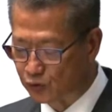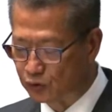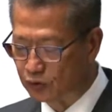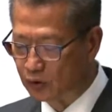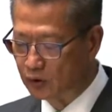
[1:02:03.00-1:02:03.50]

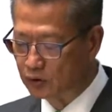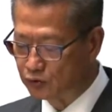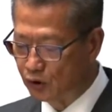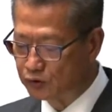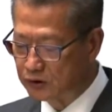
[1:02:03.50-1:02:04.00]
workspaces
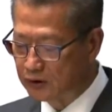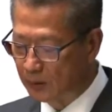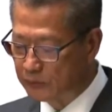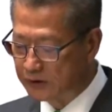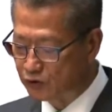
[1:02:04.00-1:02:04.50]

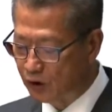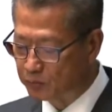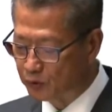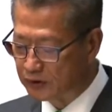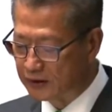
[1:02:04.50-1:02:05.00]
for the
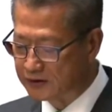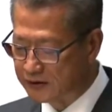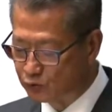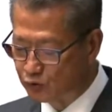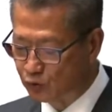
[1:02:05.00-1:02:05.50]
research
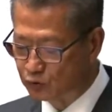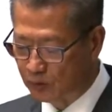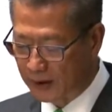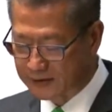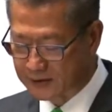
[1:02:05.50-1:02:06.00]
personnel in the
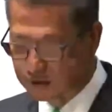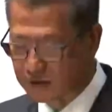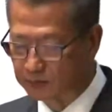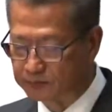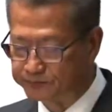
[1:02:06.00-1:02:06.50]
science park.
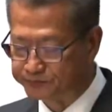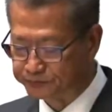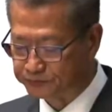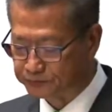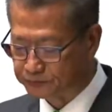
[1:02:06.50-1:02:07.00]

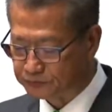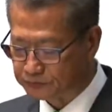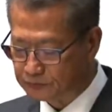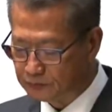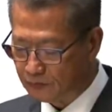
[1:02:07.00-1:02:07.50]
Leasing
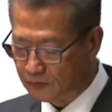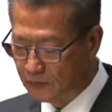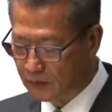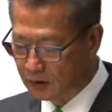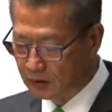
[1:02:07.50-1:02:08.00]
activities
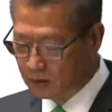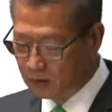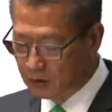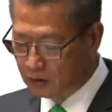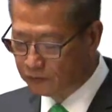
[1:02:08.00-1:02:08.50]
will commence
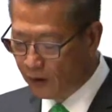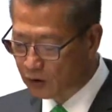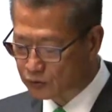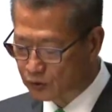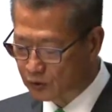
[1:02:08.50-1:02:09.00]
and a trial
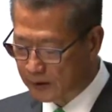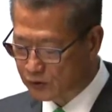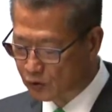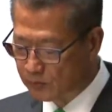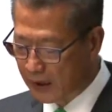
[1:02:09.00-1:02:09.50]
run will be
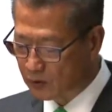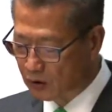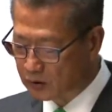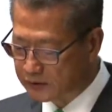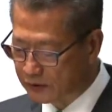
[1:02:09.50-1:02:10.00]
held in the
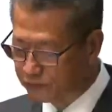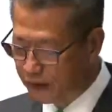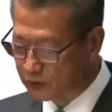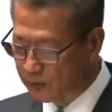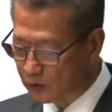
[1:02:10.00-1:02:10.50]
first half of
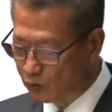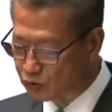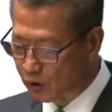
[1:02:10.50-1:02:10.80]
this year.